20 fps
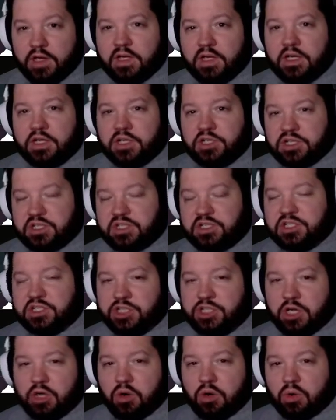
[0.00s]
just to
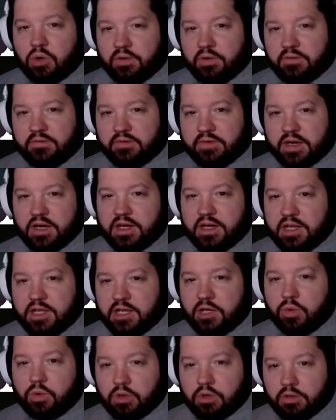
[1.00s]
show very
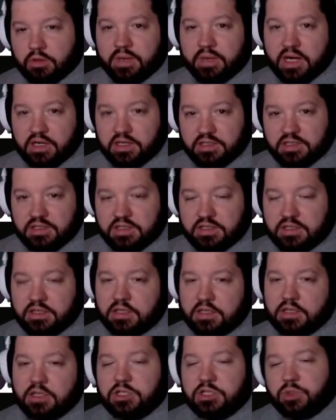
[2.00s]
equal comparisons.
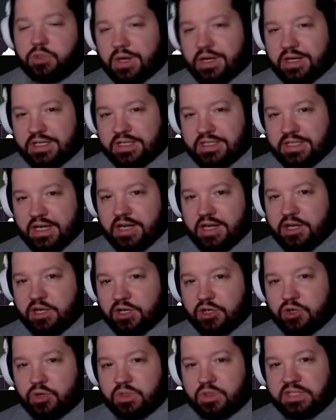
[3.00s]
So what I decided to
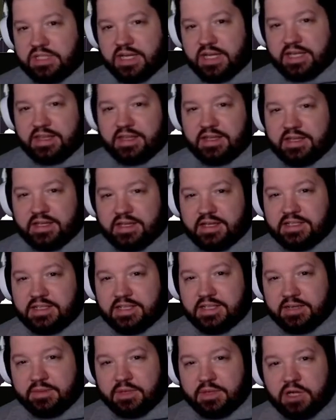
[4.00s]
do was take the DT
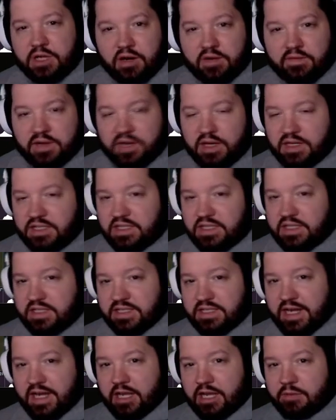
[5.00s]
MDR variants of these
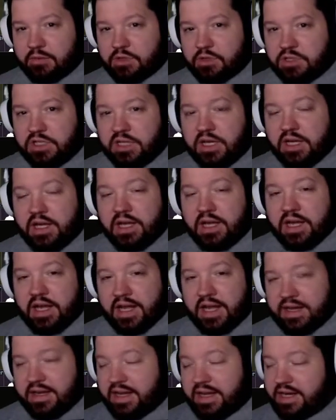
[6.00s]
calibers
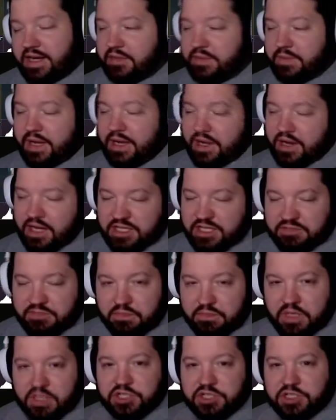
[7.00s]
and deck them out as
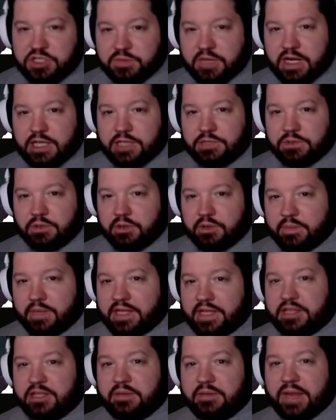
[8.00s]
much as possible and
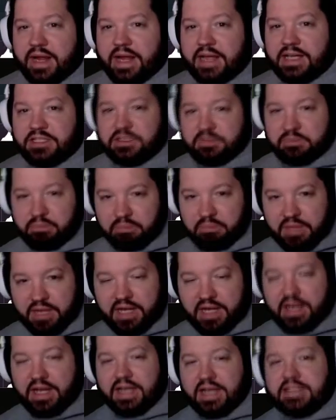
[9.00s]
make them as
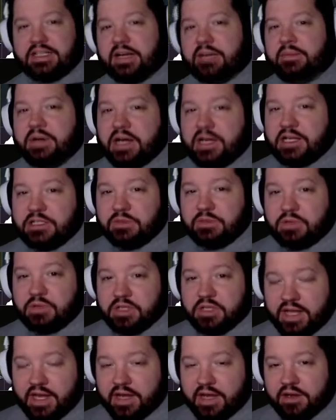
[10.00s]
meta as I possibly
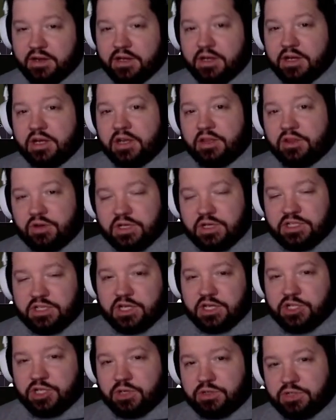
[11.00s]
can. The reason I
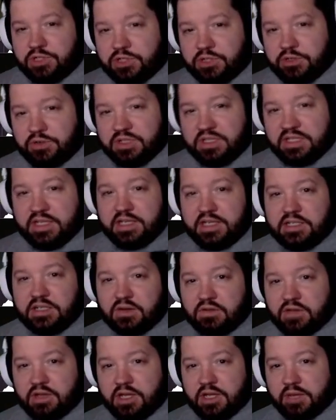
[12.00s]
chose to use these
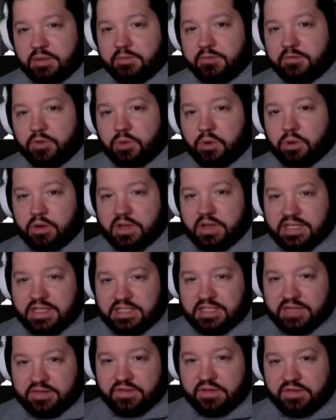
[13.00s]
over the M4 and the
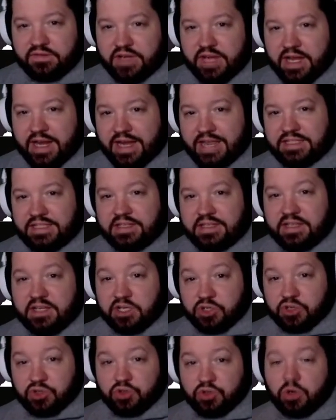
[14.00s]
SA58 as the
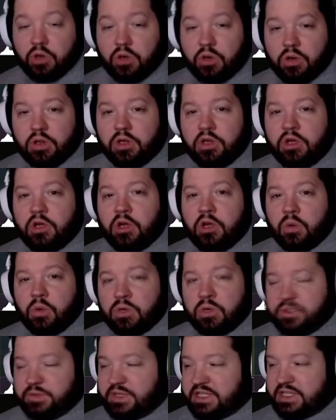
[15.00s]
control
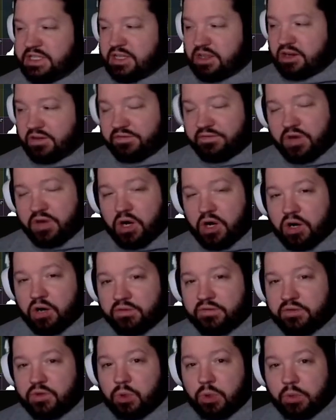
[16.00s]
was because there are far
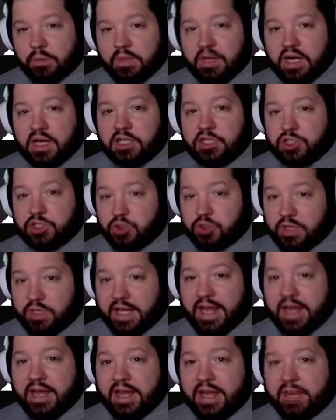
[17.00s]
fewer mods you
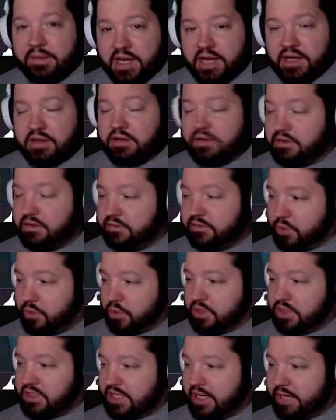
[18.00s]
can make. For
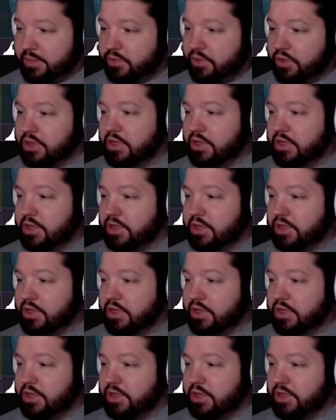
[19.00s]
example,